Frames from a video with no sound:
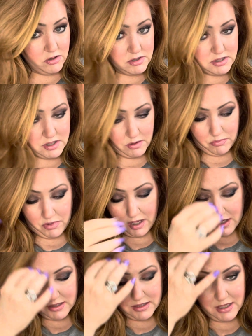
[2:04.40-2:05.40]
and some
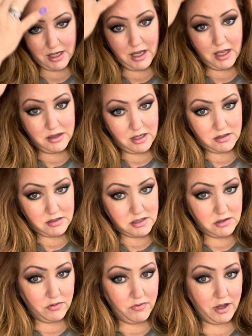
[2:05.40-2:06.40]
things they're
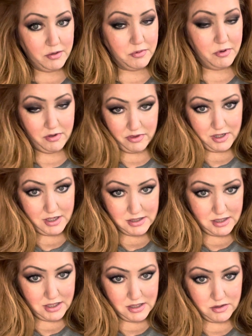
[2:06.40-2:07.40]
still available. This
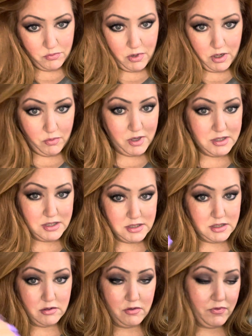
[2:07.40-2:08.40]
is one of the ones that's
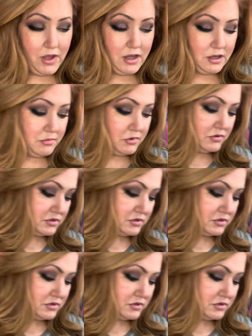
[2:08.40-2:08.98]
still available.